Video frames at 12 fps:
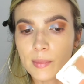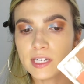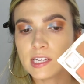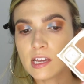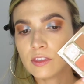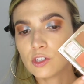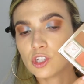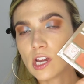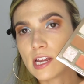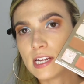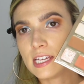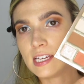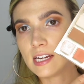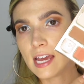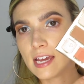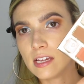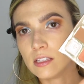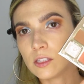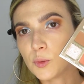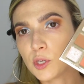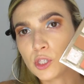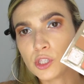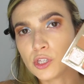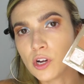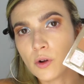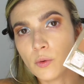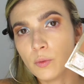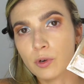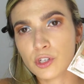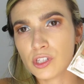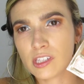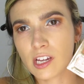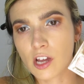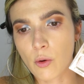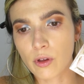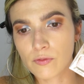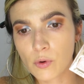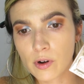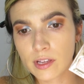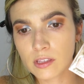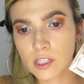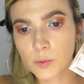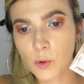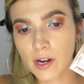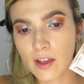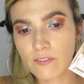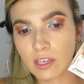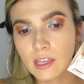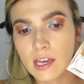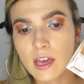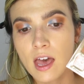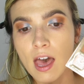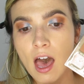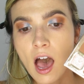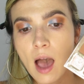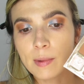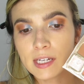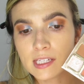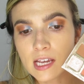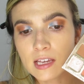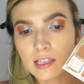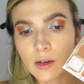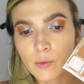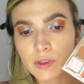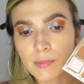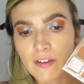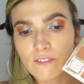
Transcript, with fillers: I'm going to take the shade Heat Haze because, you know, we're just like going for it at this point. I feel like I'm going to take that with my